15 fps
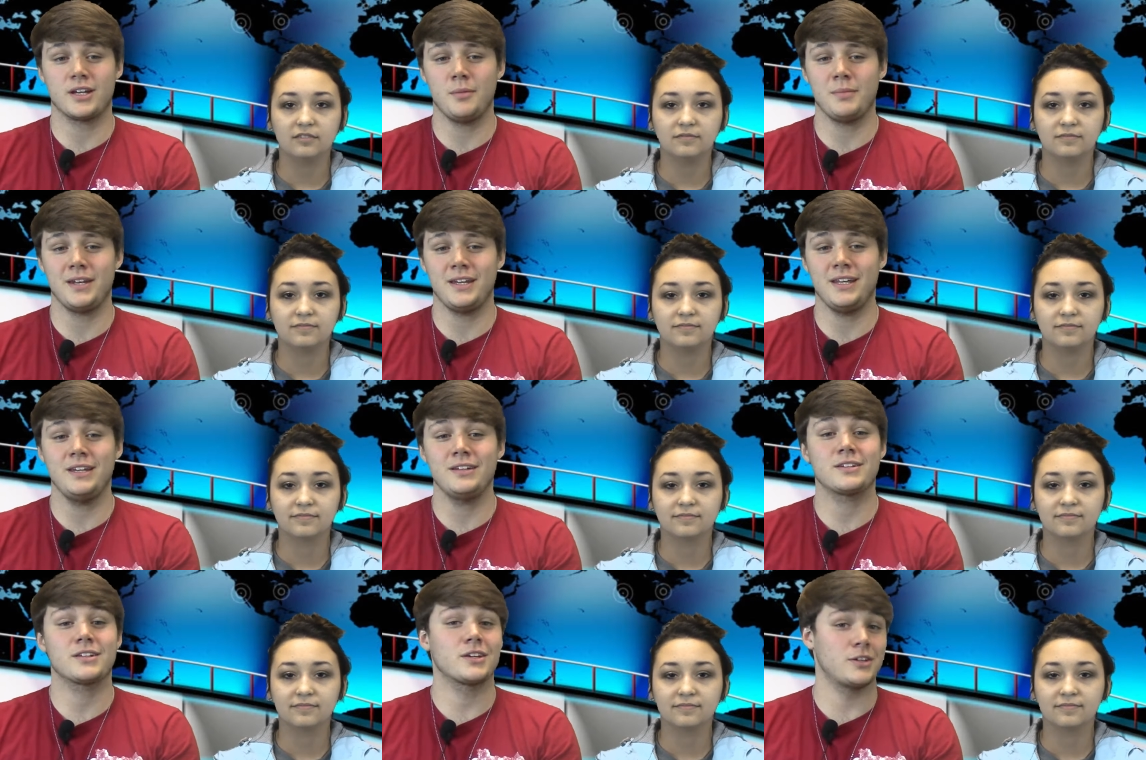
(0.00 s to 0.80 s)
Speaker 1: Come and
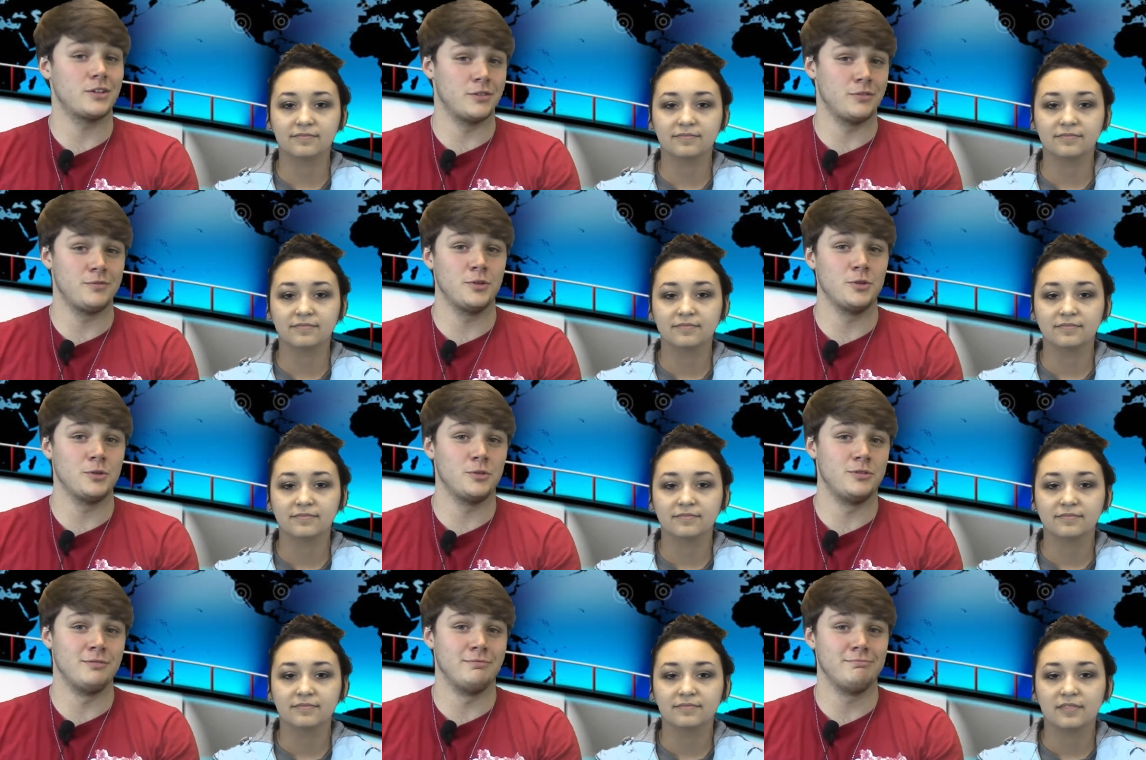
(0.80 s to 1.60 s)
eat good
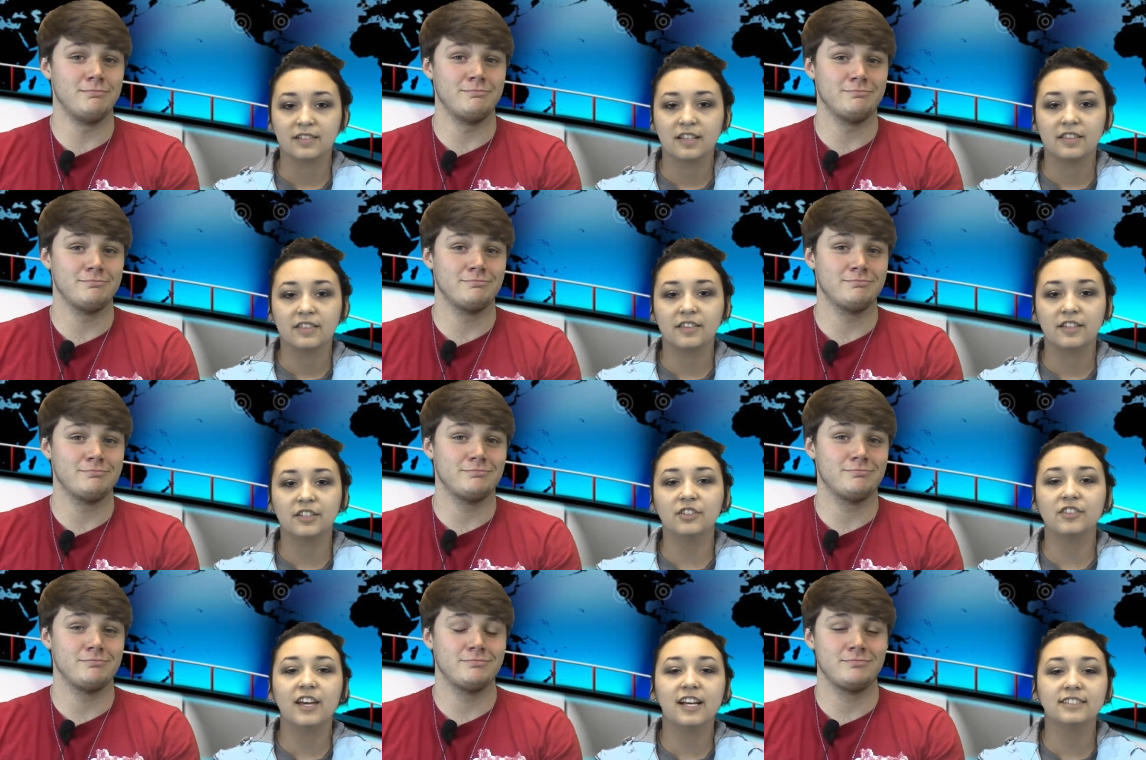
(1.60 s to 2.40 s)
food.
Speaker 2: The
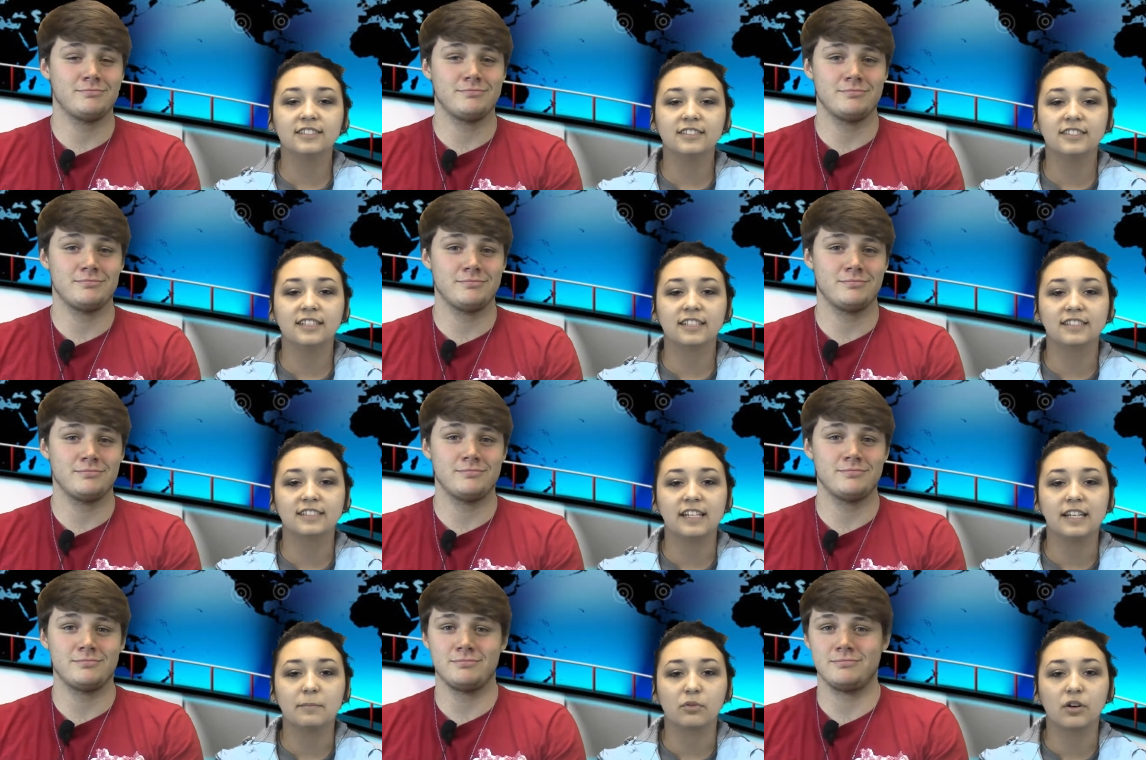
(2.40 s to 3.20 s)

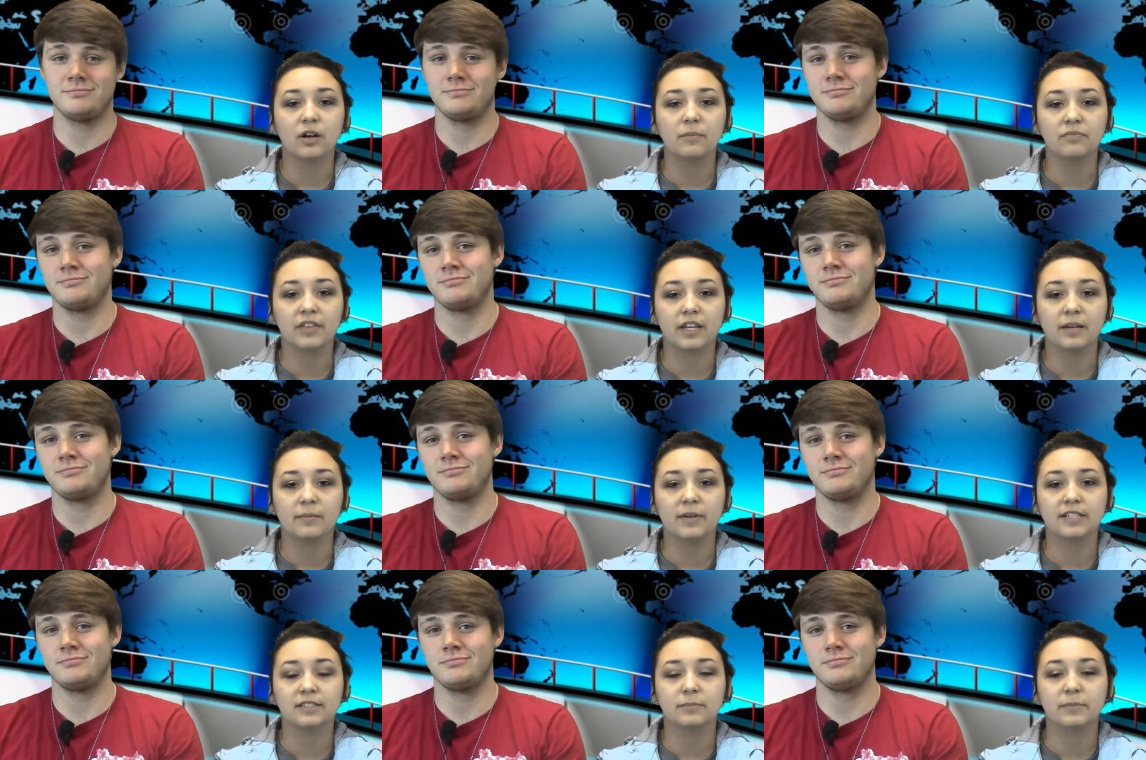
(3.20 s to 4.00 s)
2016 prom theme
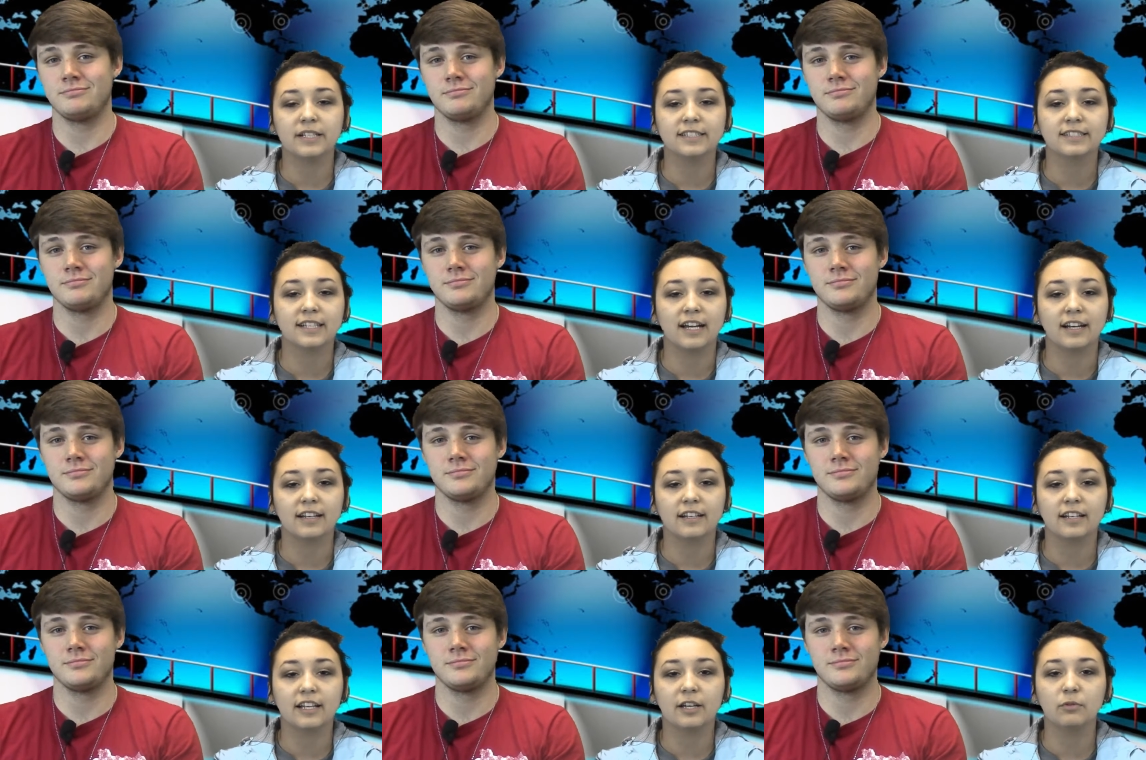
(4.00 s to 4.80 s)
has been
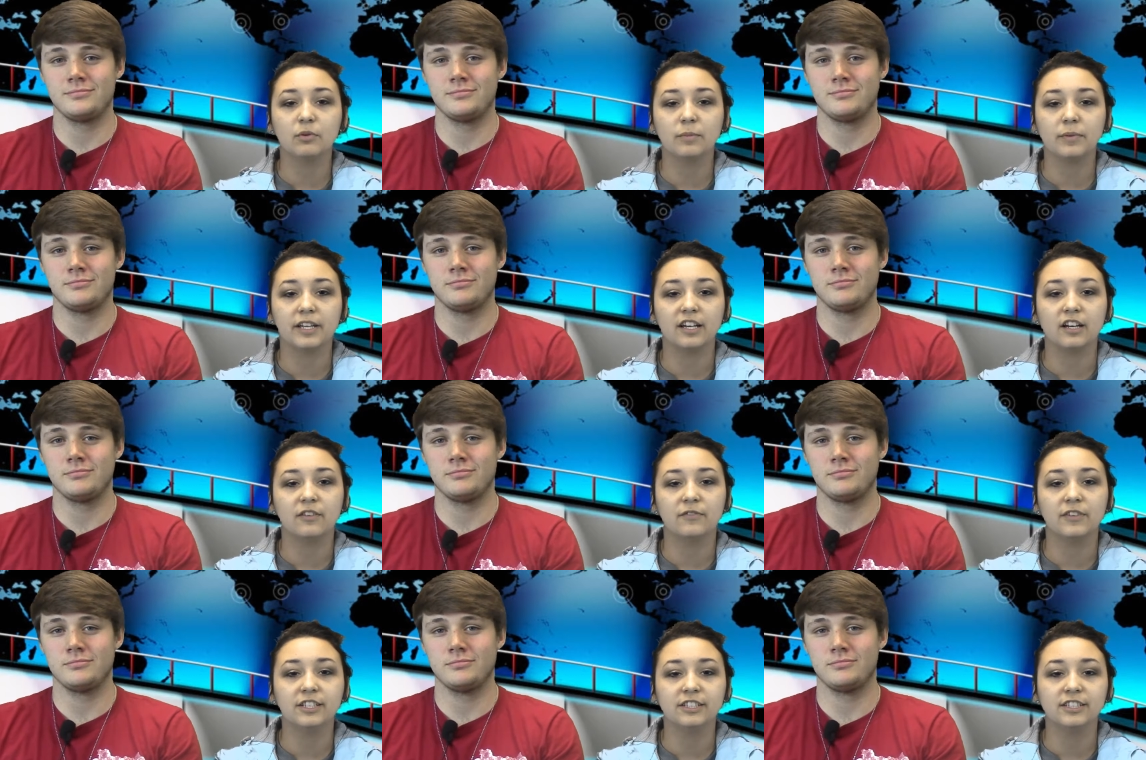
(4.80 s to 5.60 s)
decided. It will be a
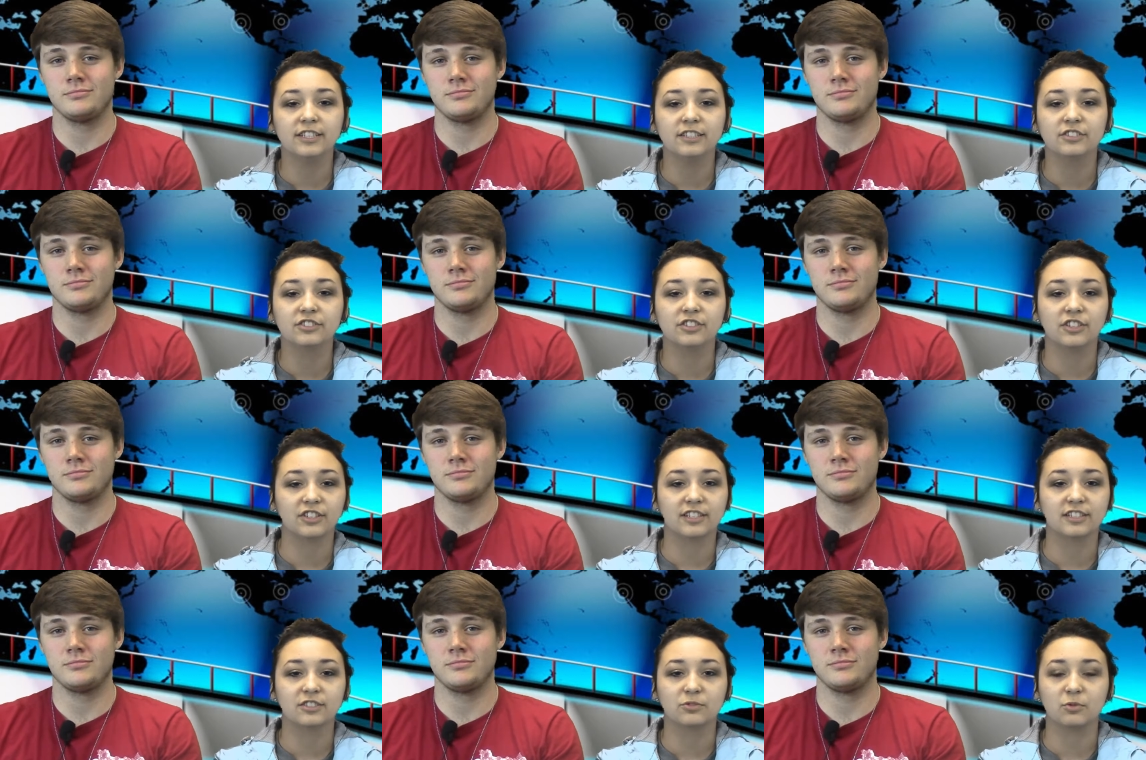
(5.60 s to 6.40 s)
vintage
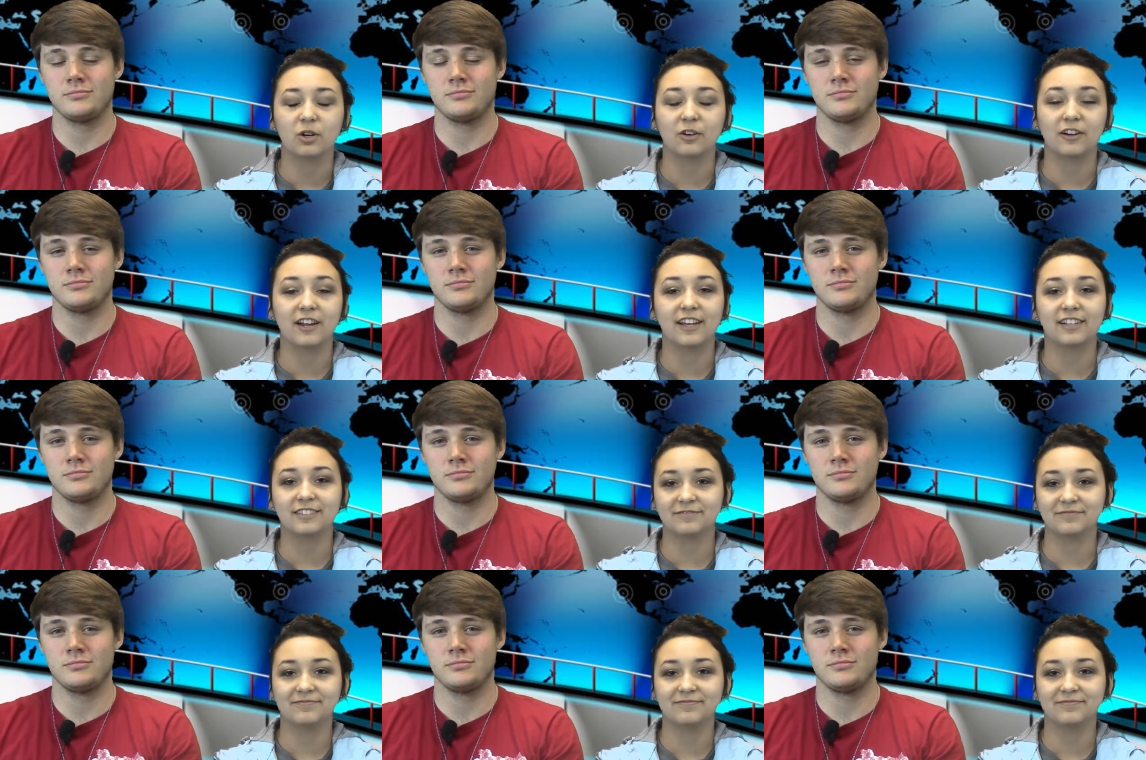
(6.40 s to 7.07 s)
circus soiree.